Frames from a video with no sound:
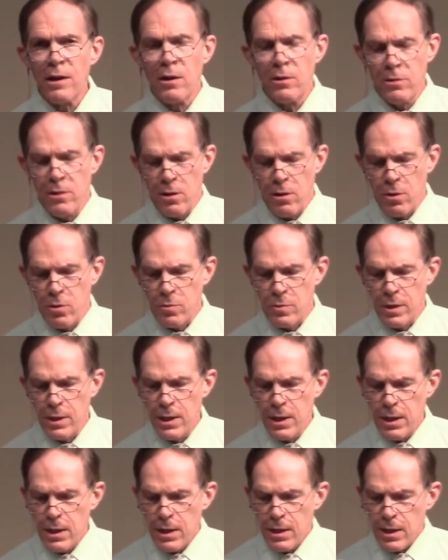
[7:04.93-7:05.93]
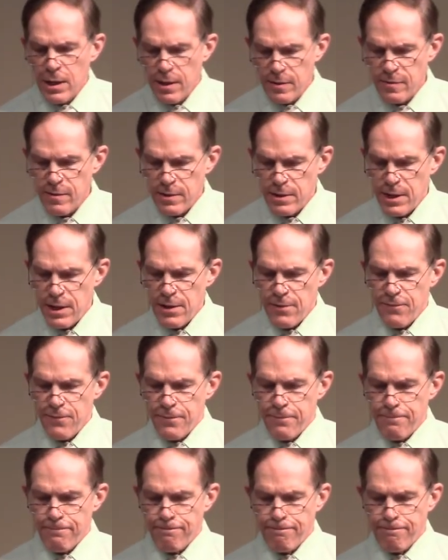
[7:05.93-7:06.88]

alone is enough.